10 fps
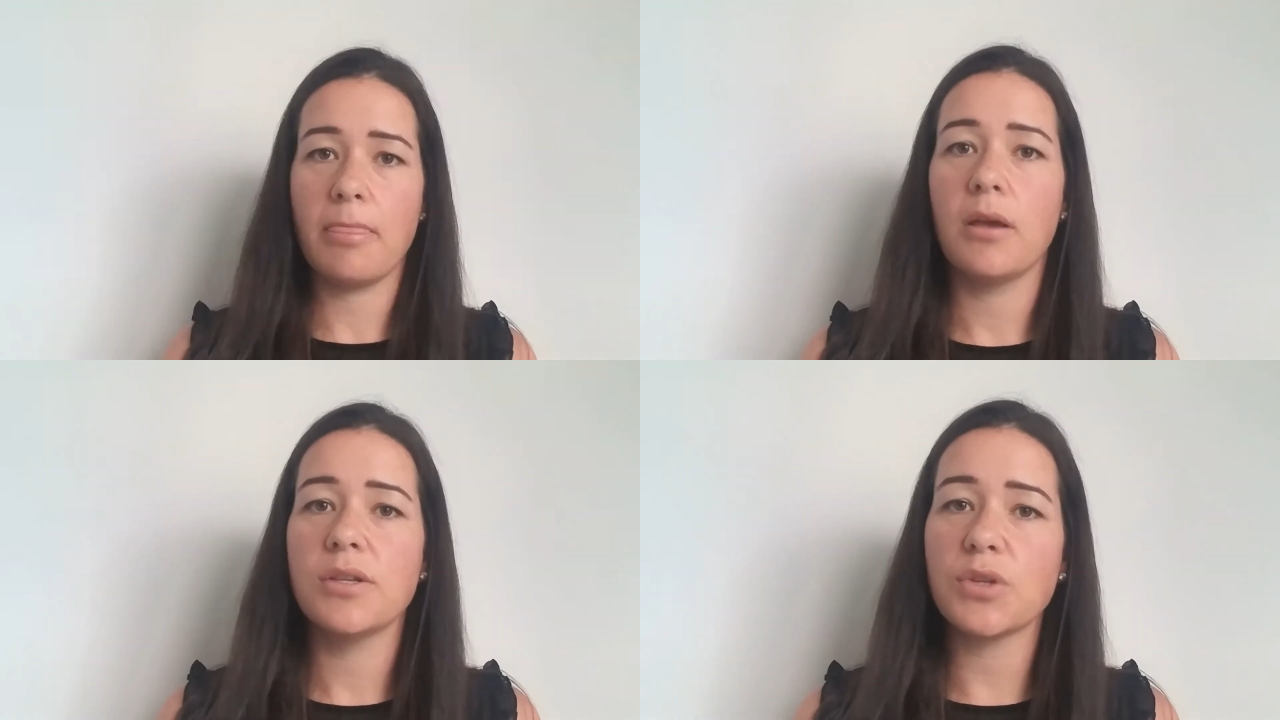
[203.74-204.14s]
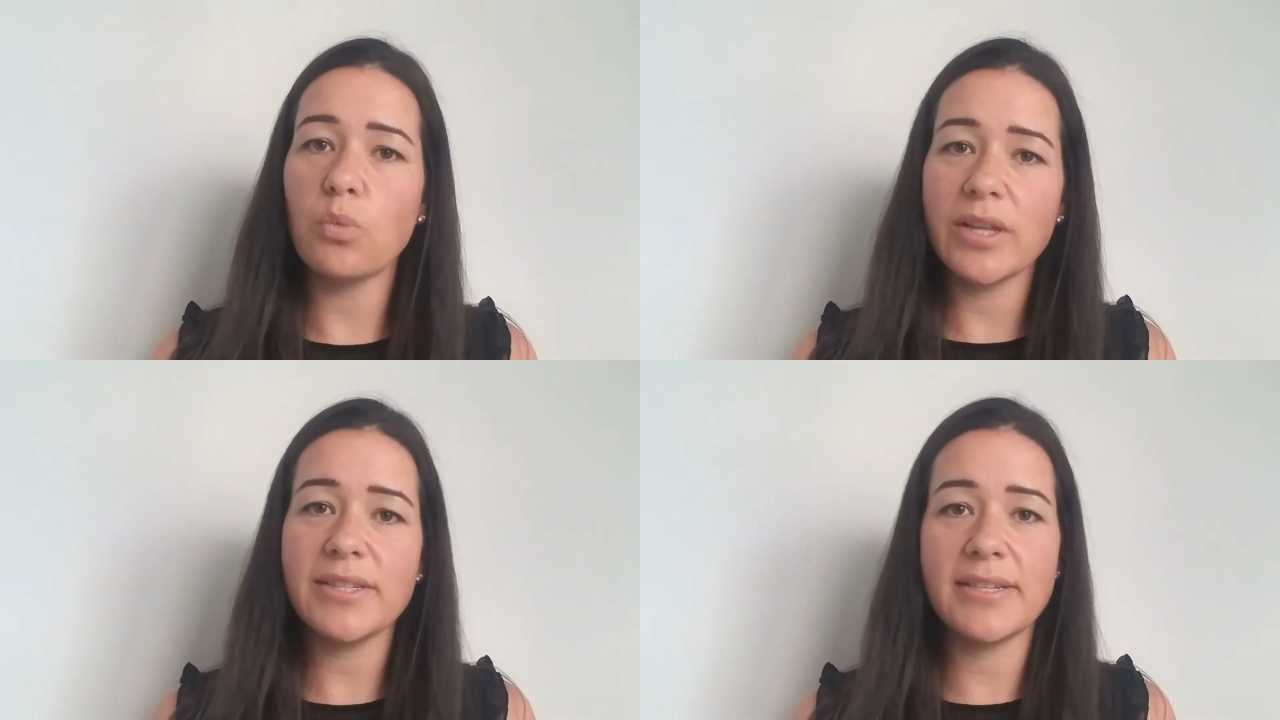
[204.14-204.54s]
So
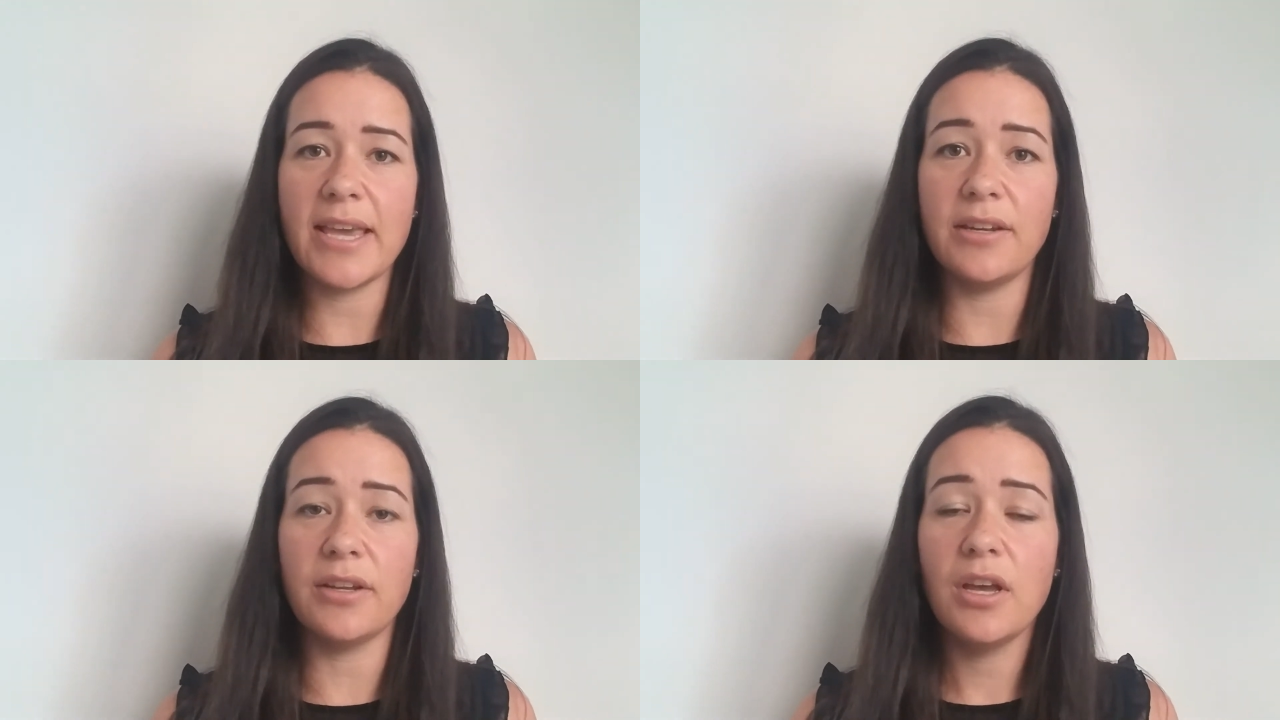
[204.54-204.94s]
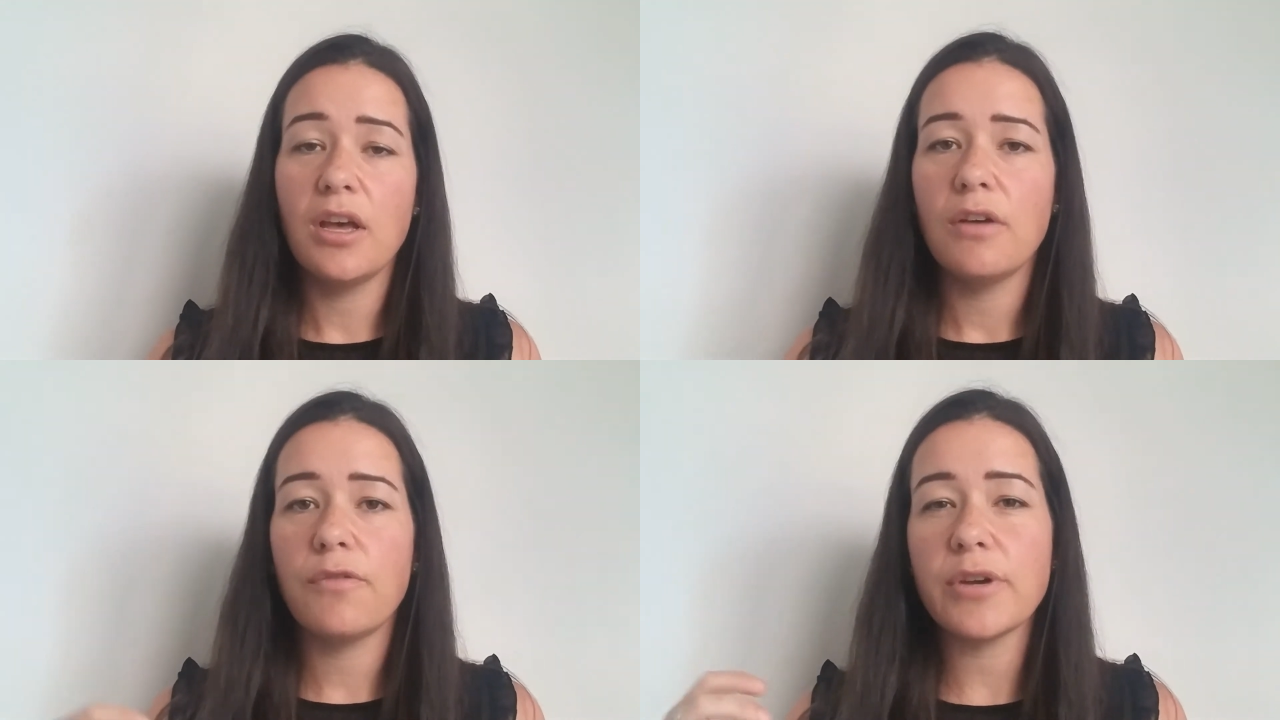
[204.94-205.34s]
once again,
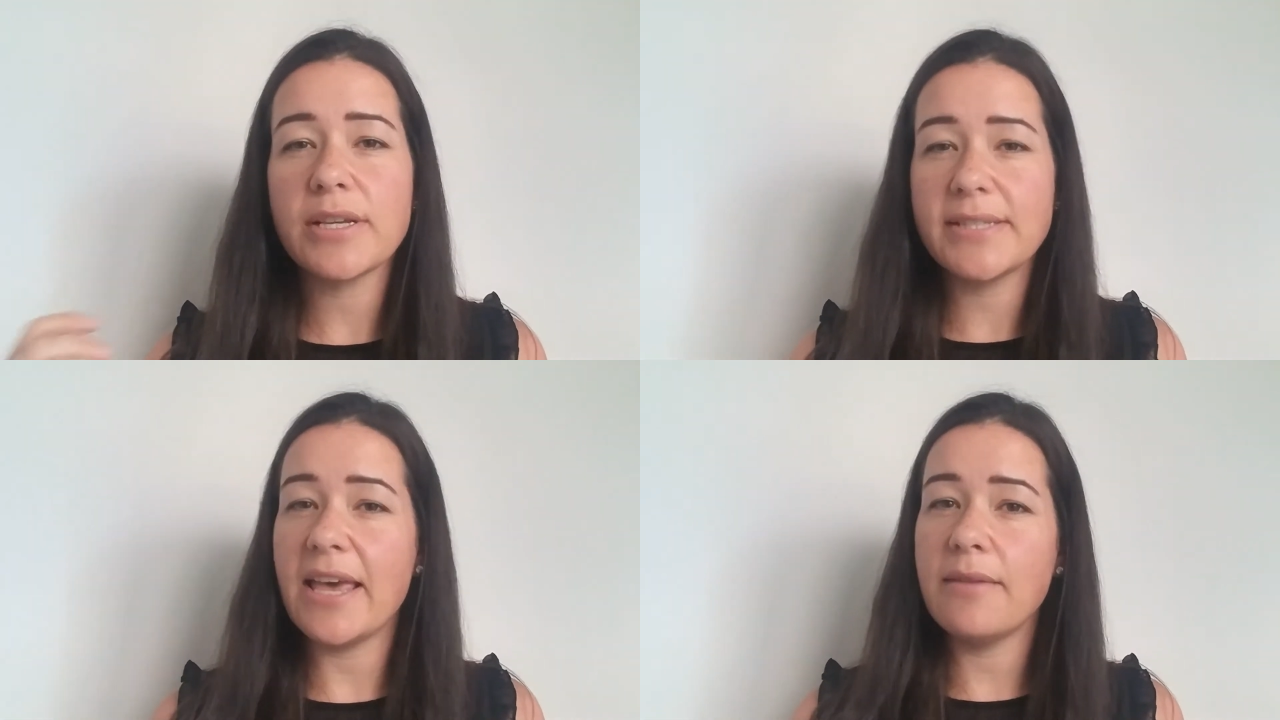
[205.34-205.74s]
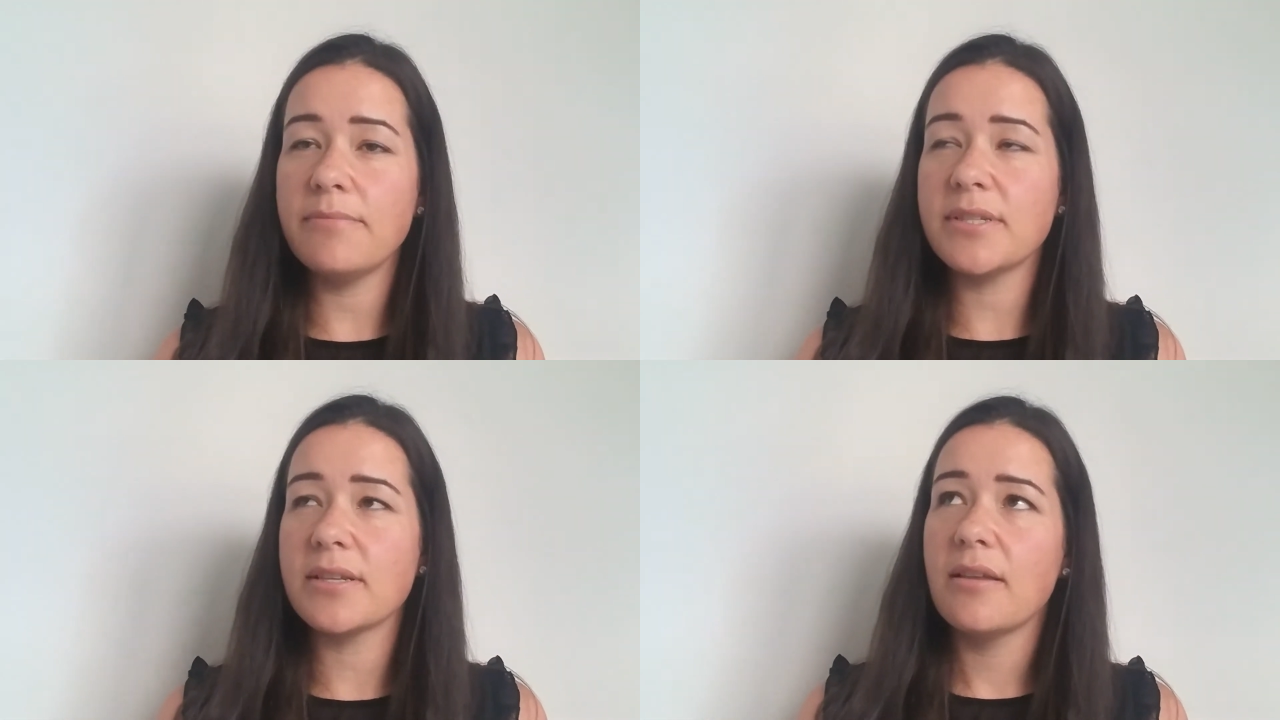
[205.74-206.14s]
for
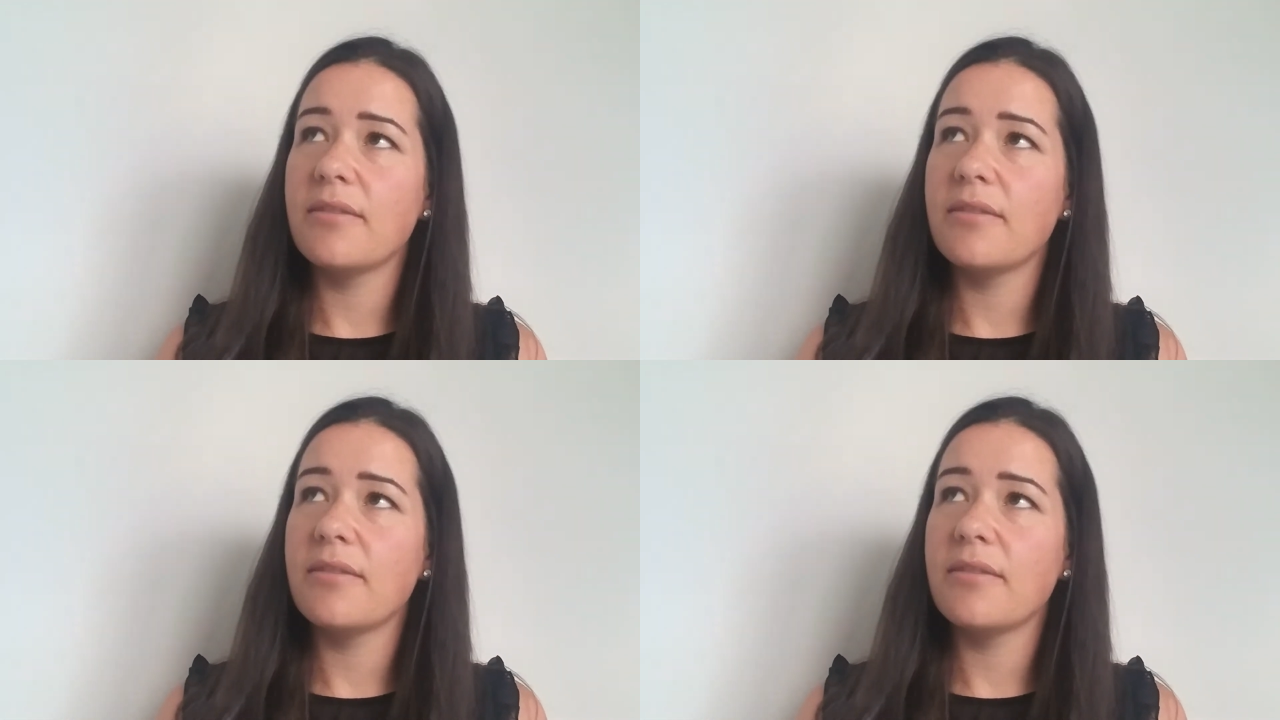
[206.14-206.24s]
exams